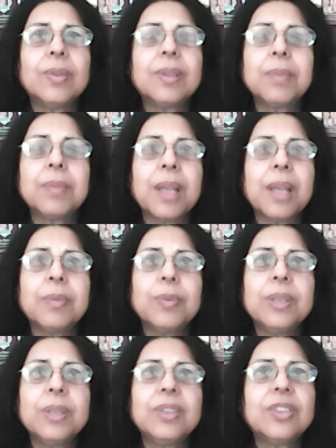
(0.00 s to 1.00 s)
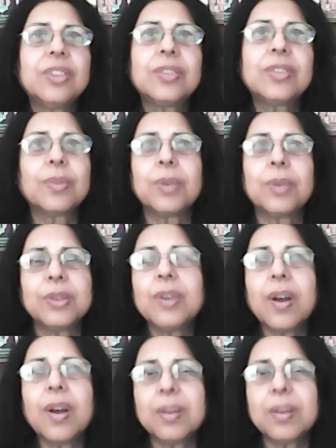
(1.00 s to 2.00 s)
sometimes we just don't want to
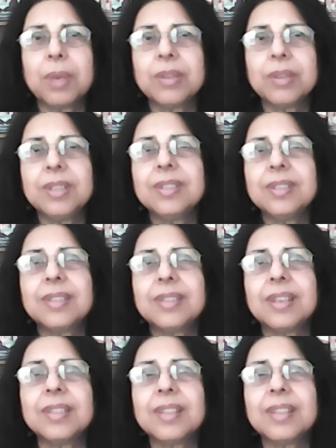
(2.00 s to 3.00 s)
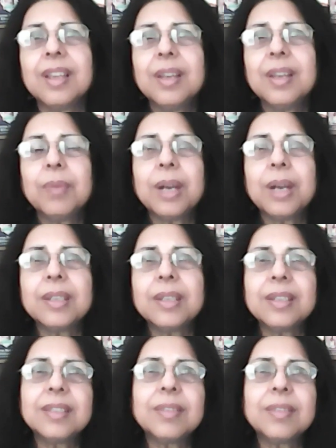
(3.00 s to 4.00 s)
talk about these things, but
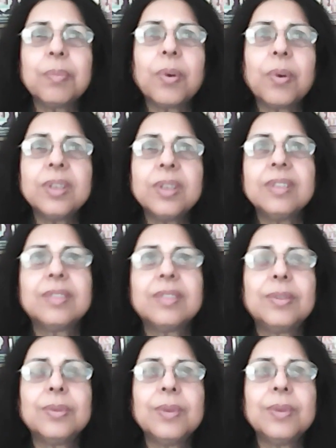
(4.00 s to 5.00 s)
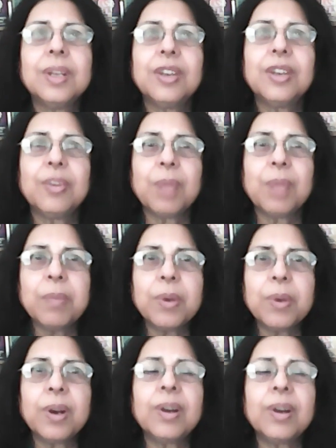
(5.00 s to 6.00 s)
it is important to
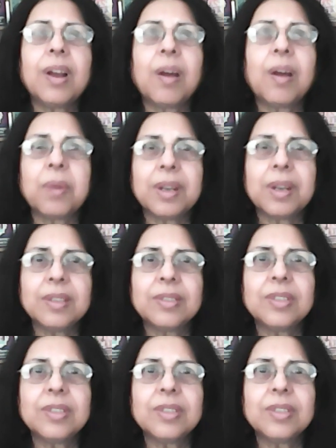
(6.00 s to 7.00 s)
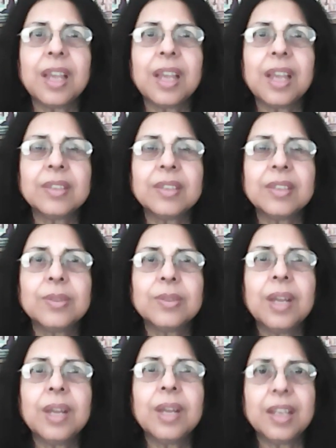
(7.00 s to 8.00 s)
remember our history and
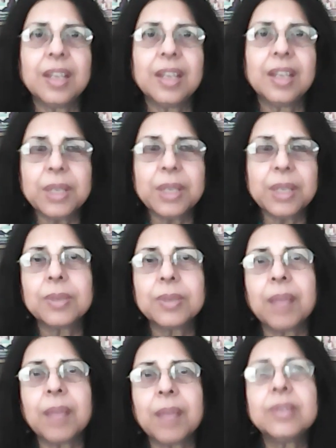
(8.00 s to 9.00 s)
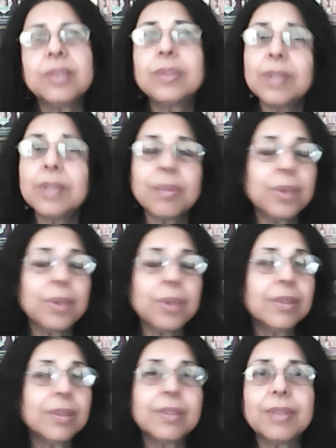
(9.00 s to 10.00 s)
to admit what happened so that we
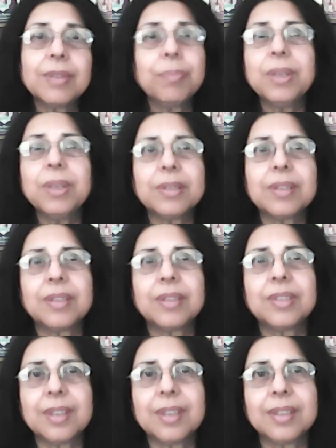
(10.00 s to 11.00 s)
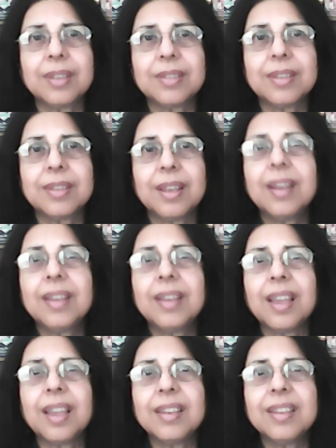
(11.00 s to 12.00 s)
don't repeat such things
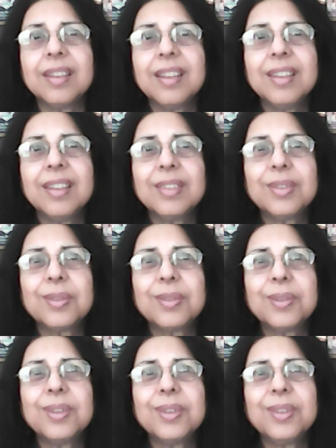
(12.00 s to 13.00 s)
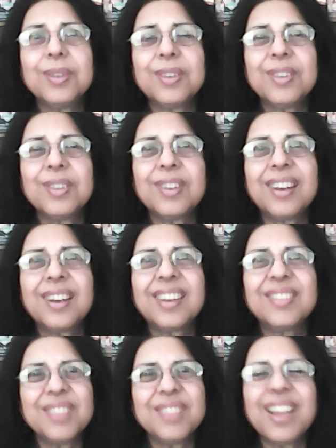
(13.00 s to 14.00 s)
again. So,
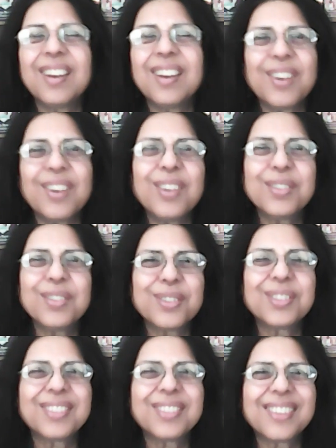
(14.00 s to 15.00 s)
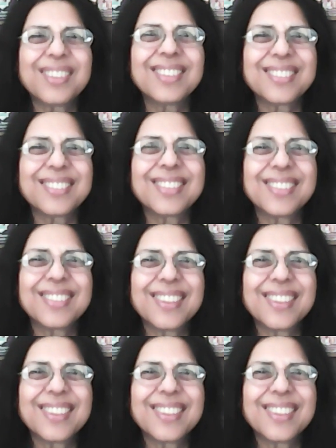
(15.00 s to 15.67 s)
yeah, all of those things.